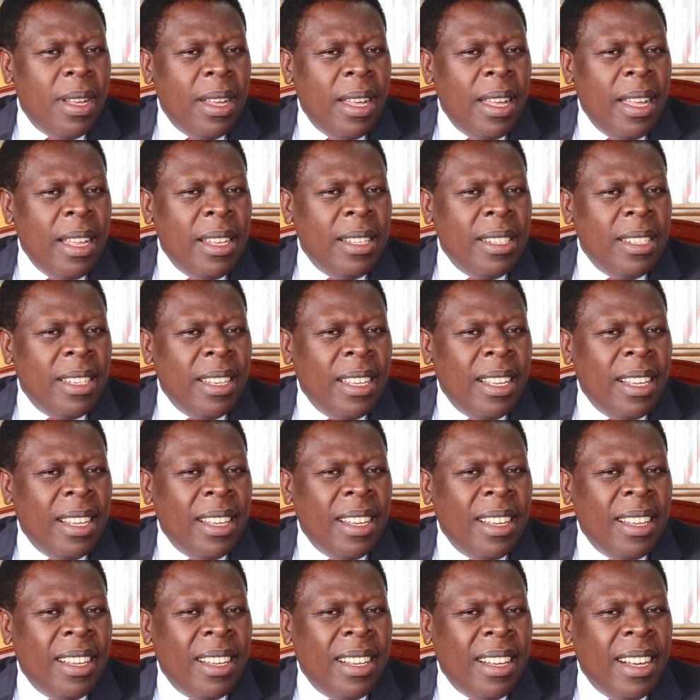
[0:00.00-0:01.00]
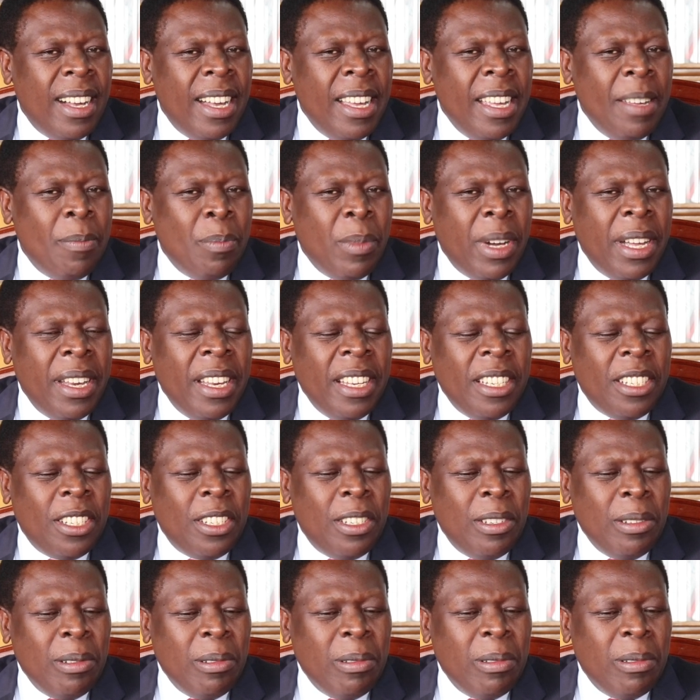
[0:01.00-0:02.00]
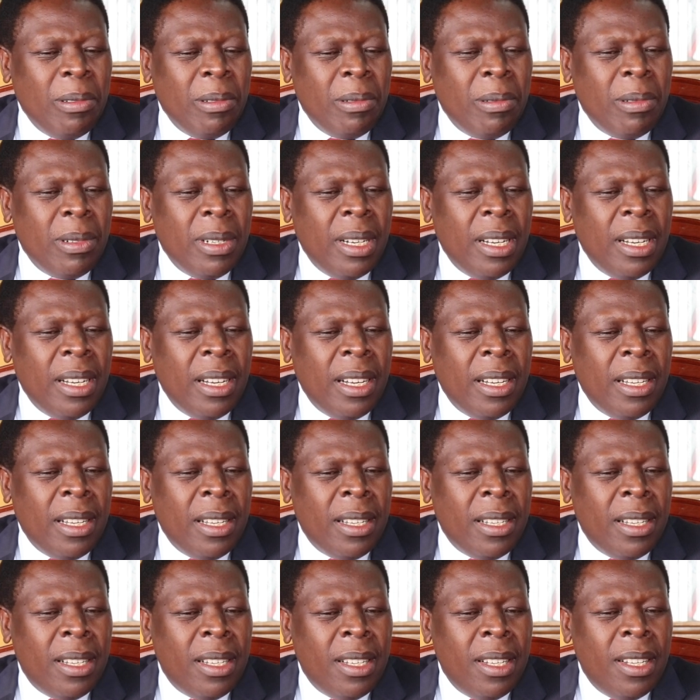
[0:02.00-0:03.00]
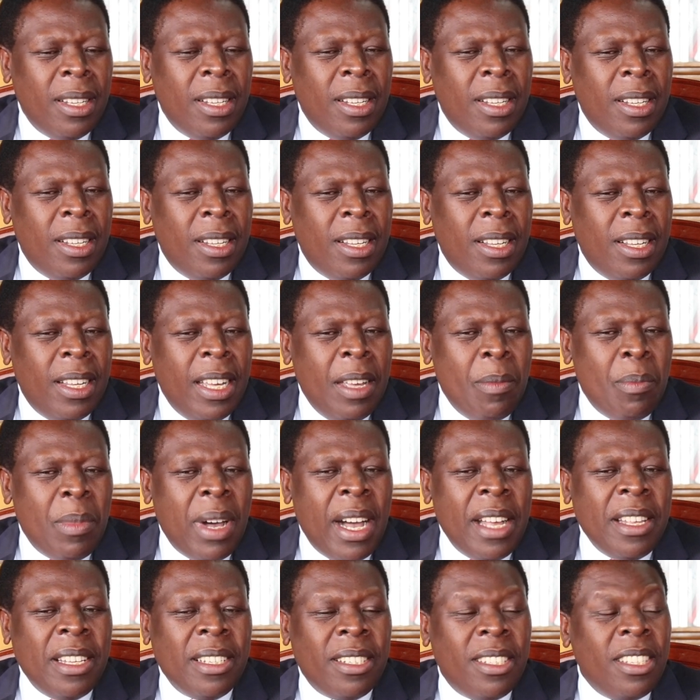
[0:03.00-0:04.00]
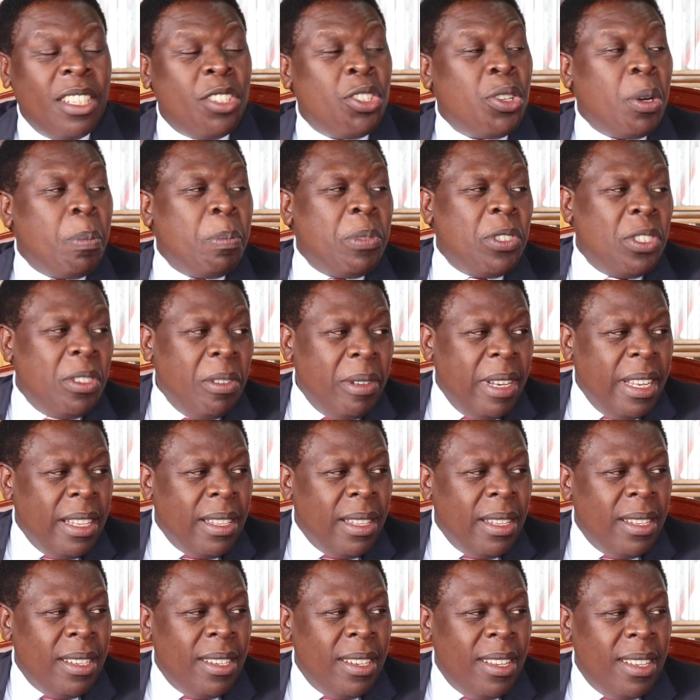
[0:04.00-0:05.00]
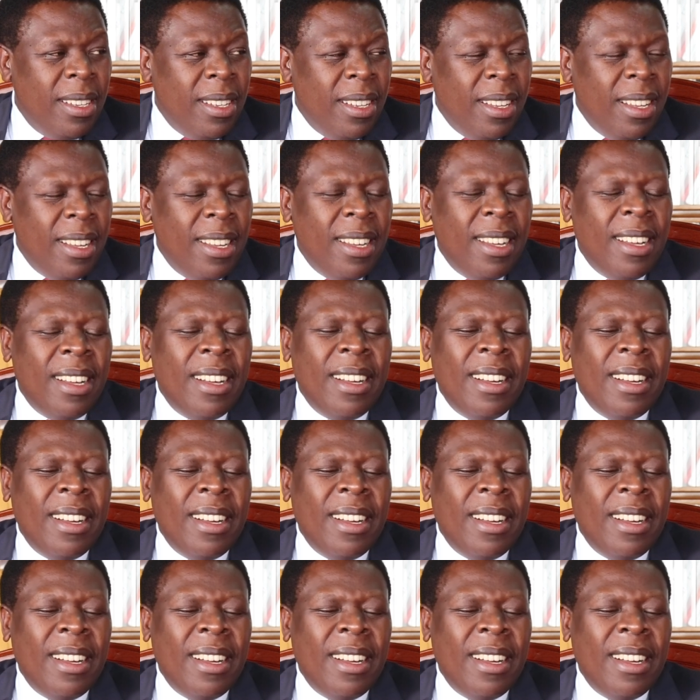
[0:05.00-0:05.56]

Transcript: and uh, I managed to uh, emerge as a top student uh,